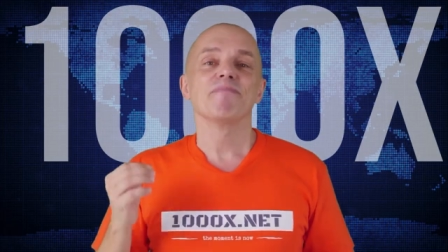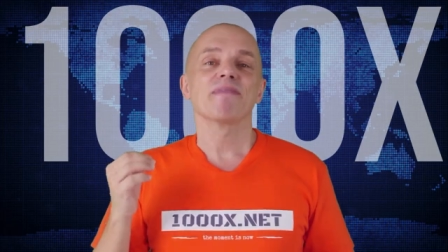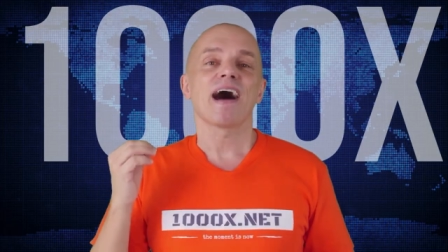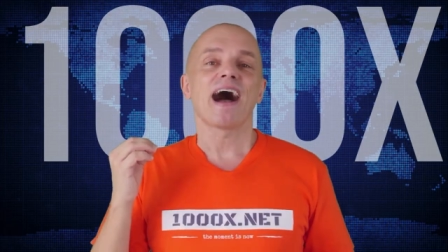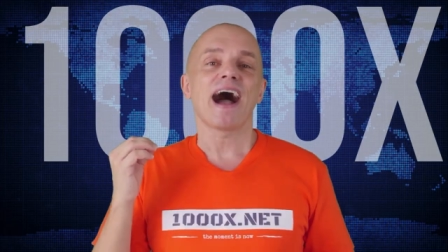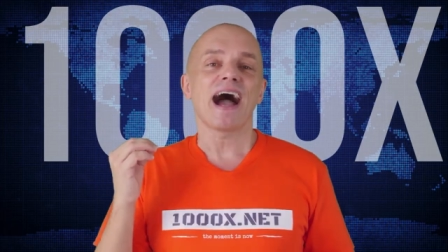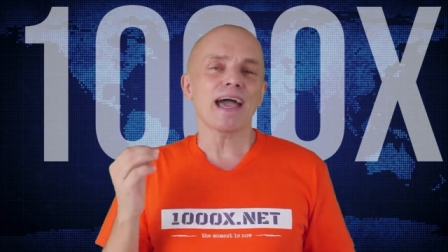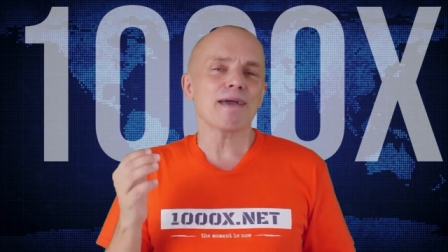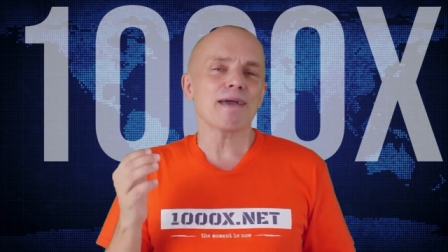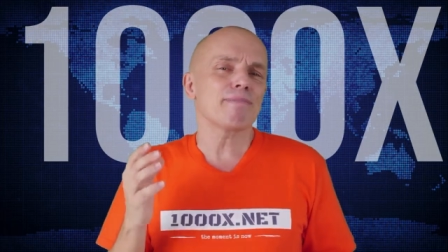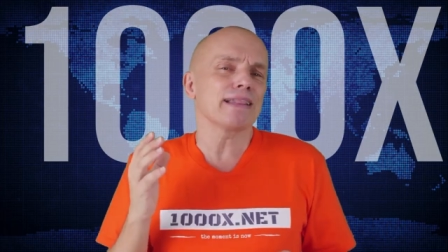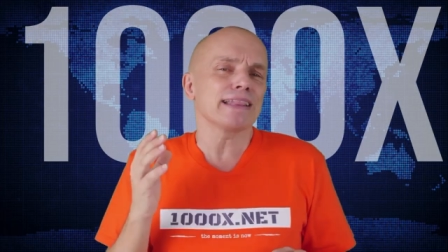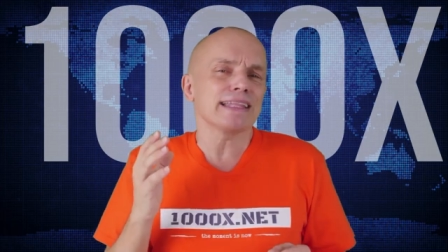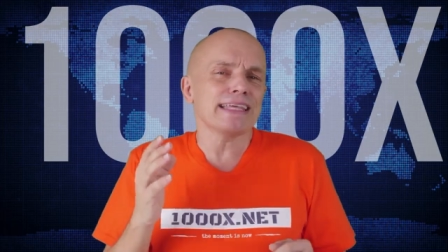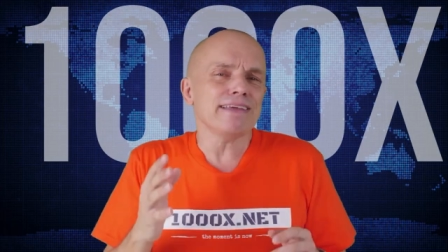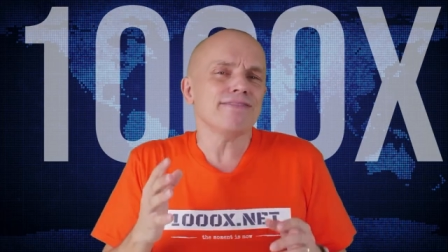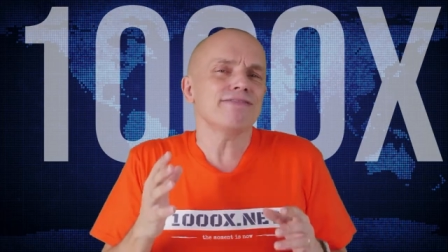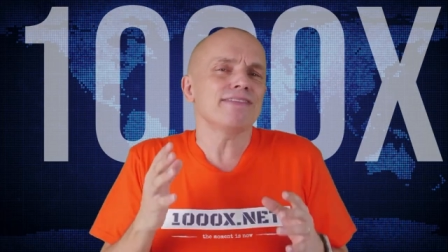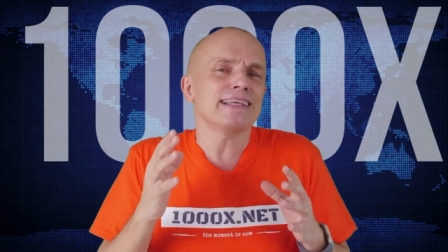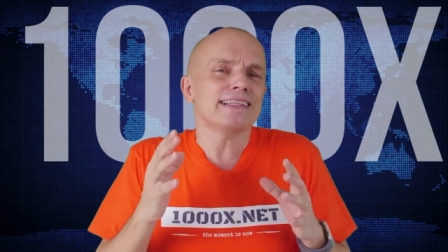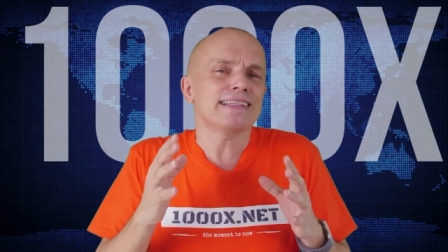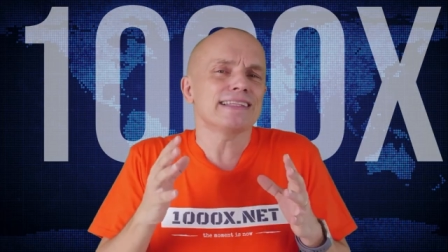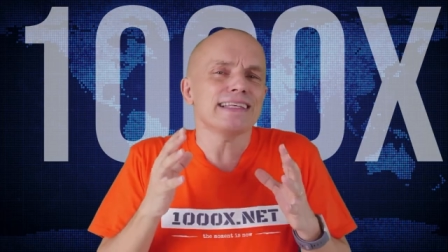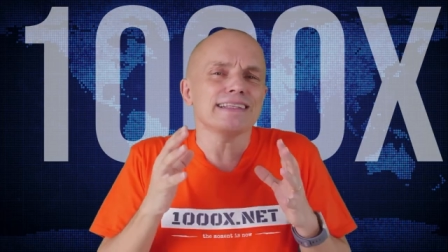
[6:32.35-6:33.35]
I believe
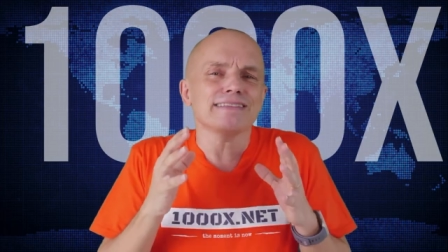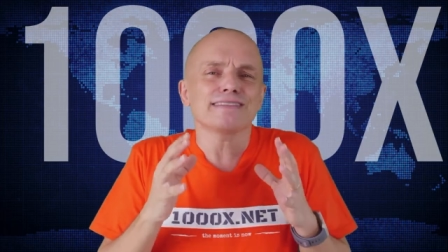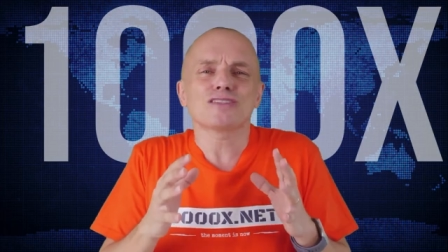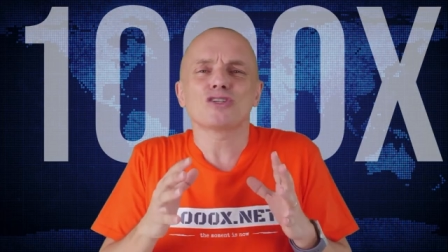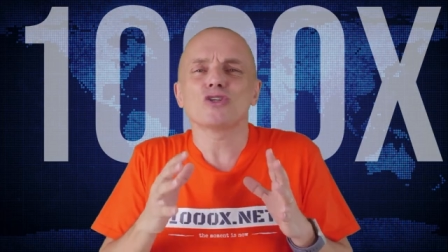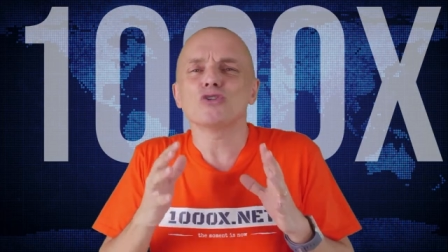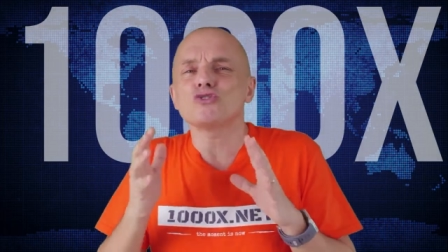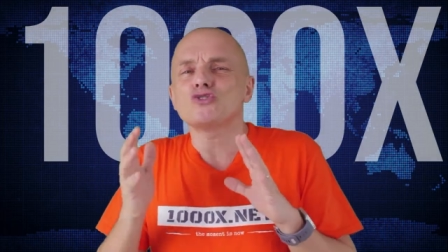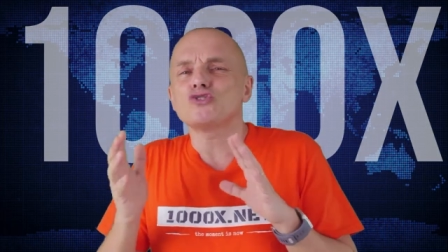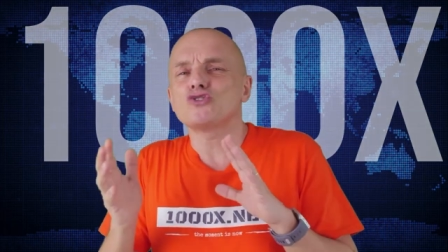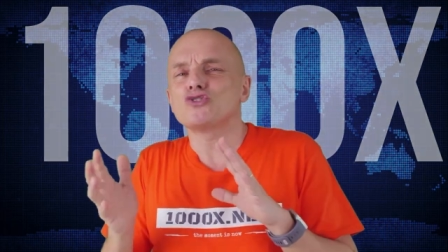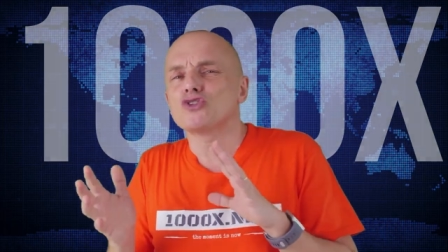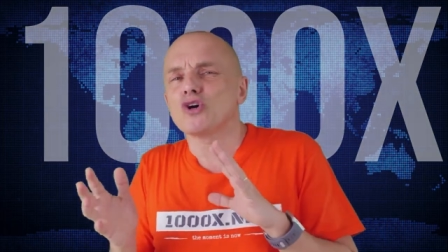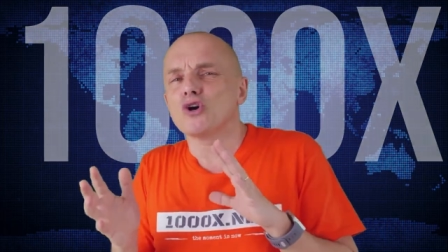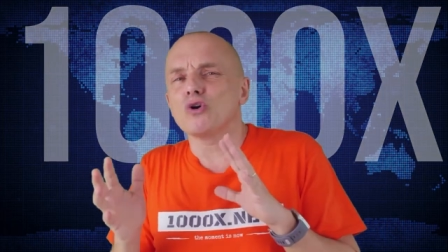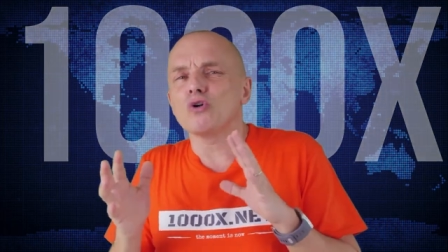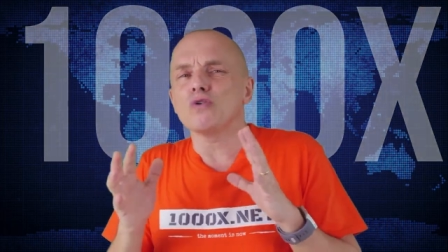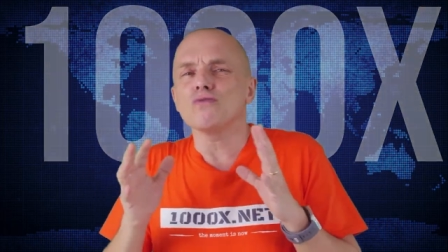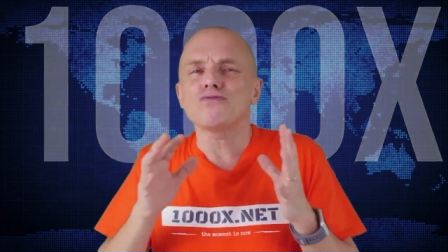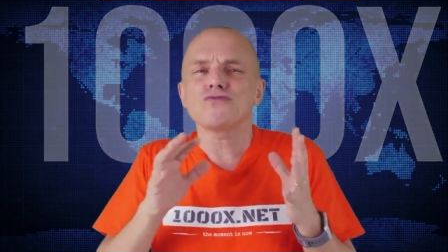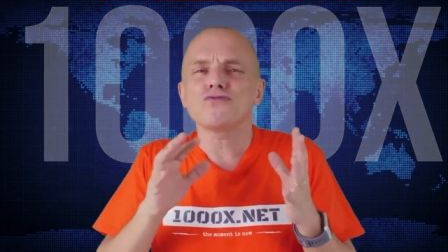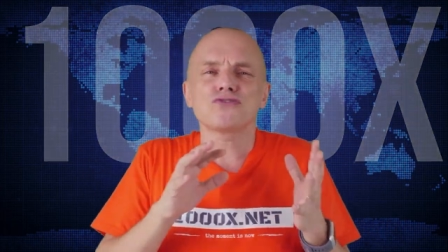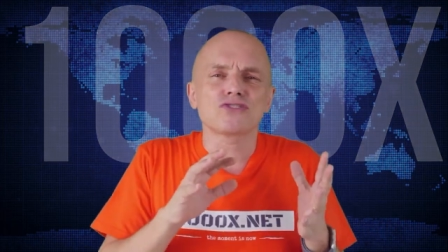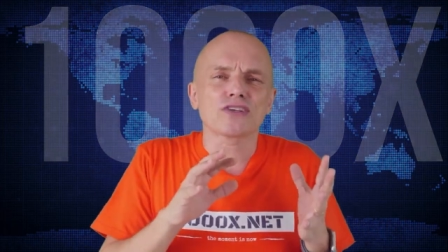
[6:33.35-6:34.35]
that this could solve
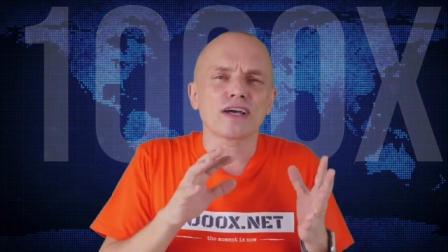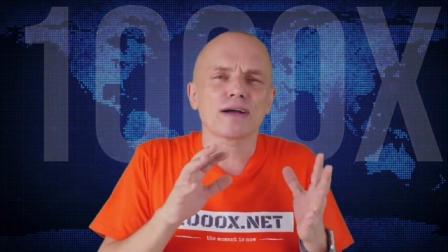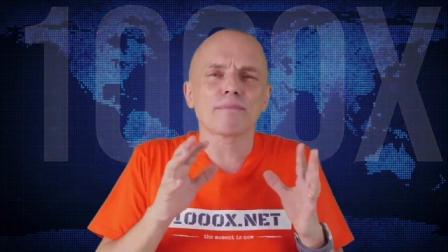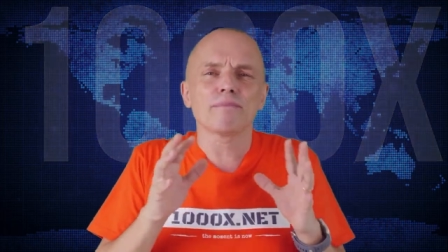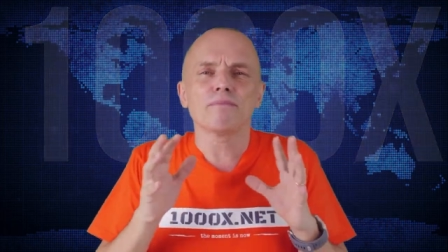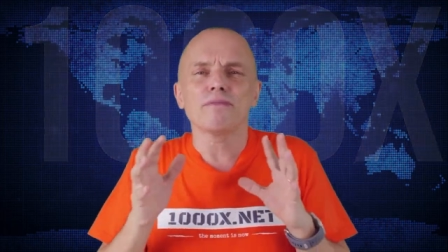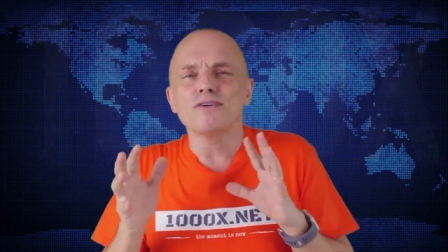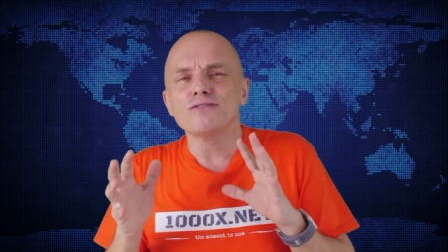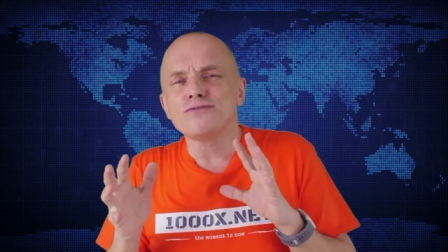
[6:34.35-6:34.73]
some